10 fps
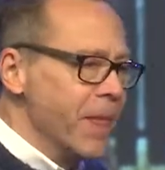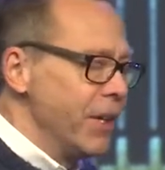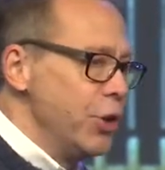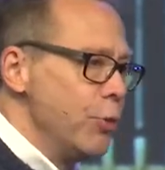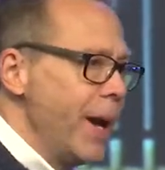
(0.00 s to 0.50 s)

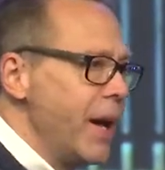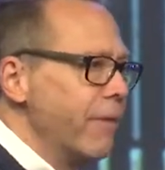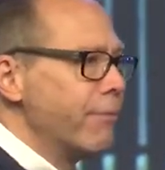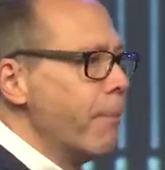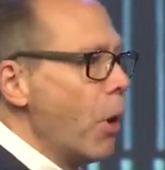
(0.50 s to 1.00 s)
You may
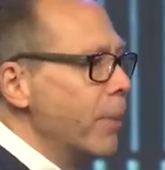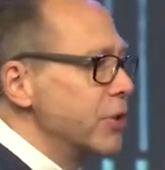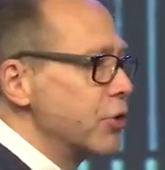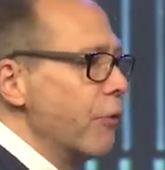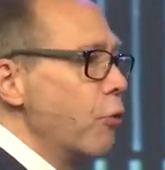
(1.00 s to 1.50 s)
have
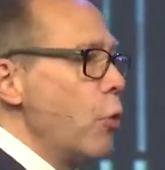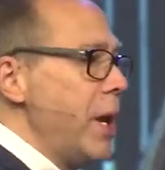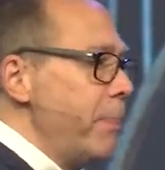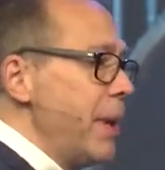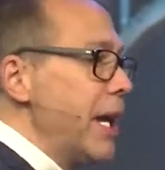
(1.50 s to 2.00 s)
moments of
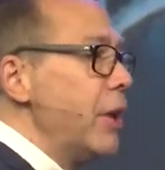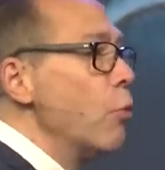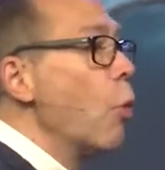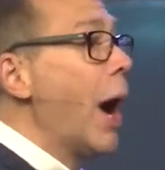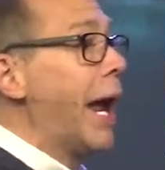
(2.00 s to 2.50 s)
weeping
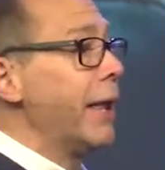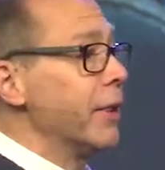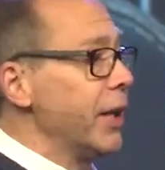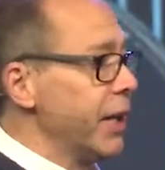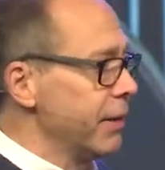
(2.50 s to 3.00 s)
and
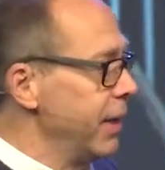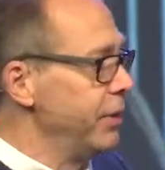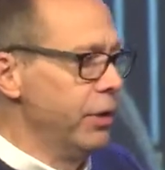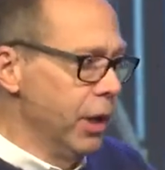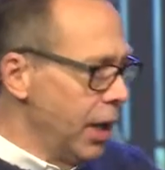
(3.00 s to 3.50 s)
wailing.
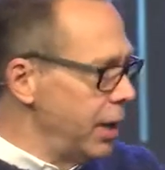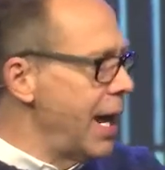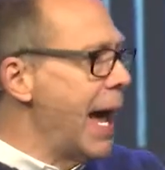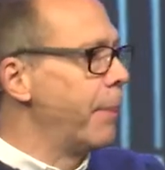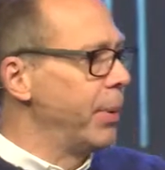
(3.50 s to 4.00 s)
Let it
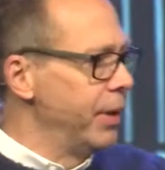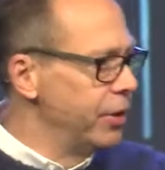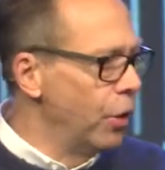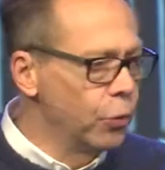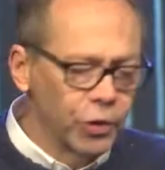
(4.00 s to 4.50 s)
happen.
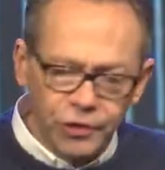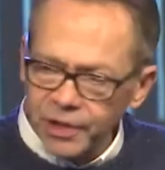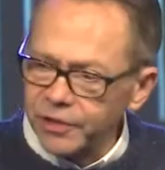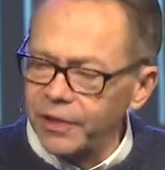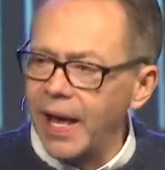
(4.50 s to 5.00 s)
Don't
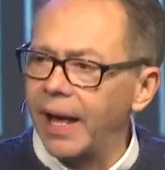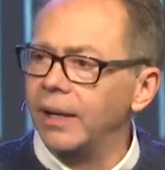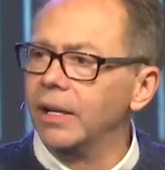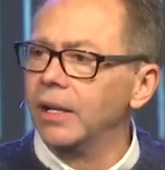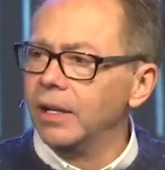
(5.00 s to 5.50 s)
resist that.
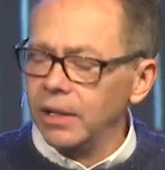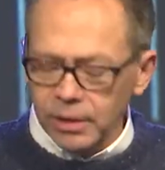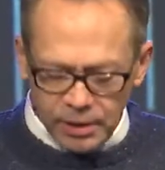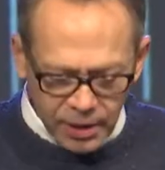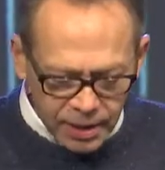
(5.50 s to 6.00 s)

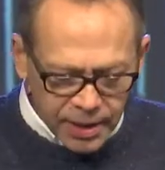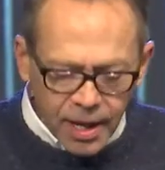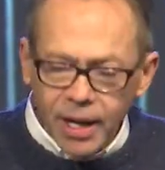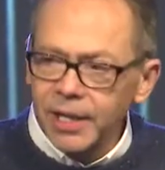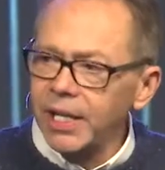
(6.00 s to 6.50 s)
Let
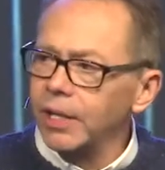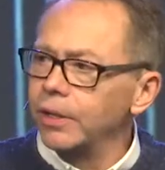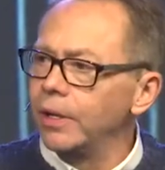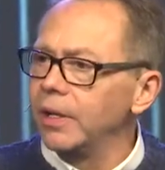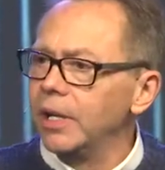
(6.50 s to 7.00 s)
God heal
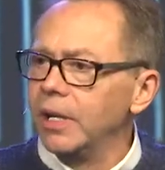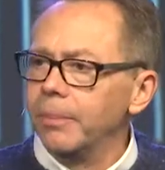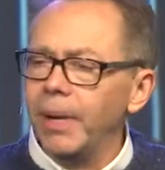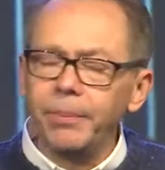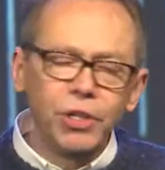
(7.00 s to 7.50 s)
you.
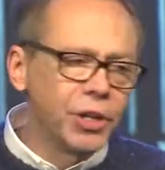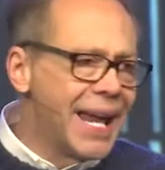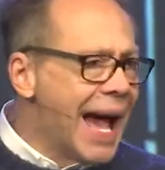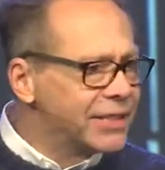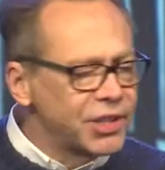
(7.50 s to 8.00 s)
Maybe your
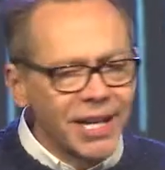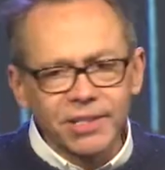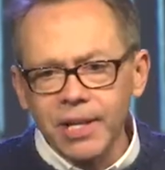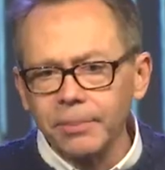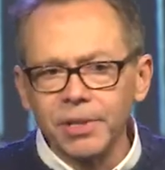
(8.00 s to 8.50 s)
dad said
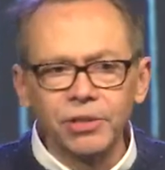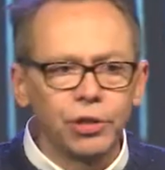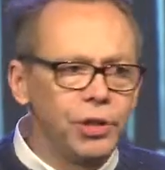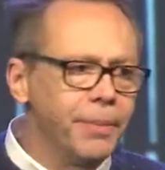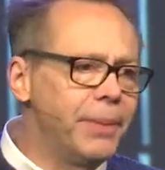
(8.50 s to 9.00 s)
something
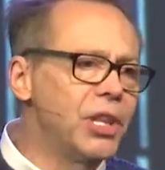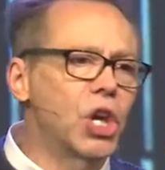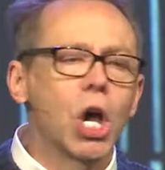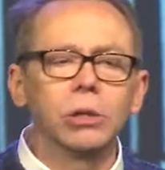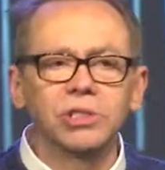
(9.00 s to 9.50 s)
to you. Maybe the
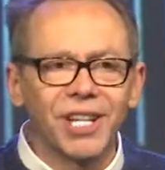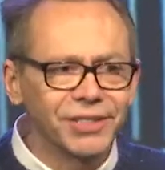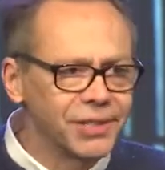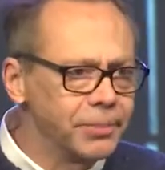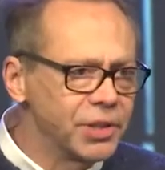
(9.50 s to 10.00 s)
coach
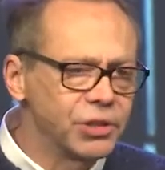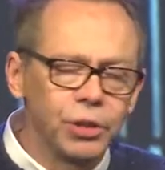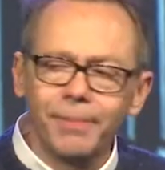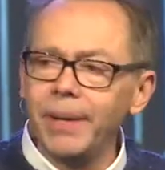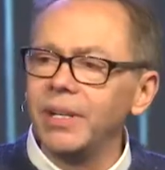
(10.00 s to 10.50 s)
said something to
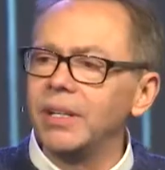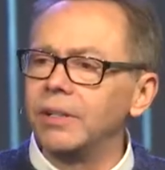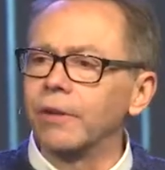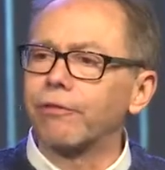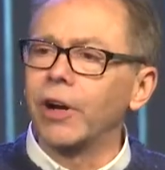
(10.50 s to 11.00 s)
you. Maybe
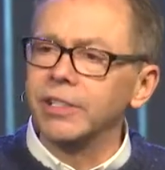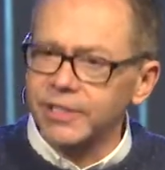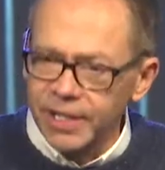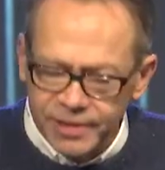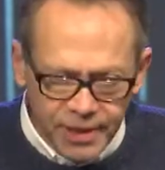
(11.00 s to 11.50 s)
your friend
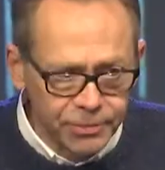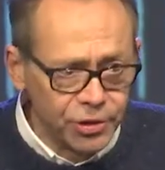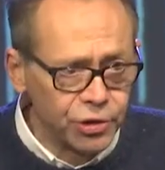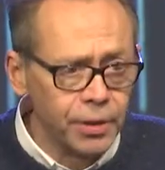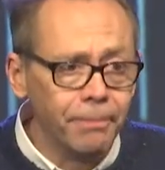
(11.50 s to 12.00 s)
said
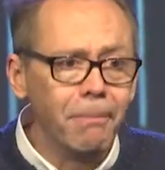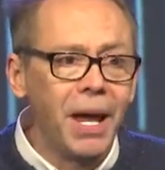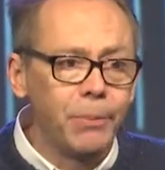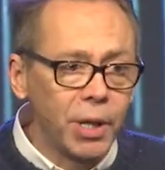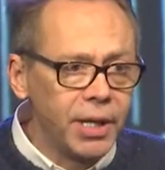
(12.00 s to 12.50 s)
something to you.
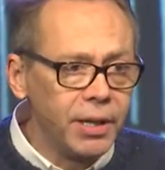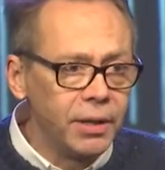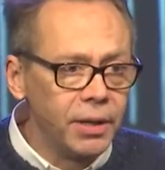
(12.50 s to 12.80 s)
Maybe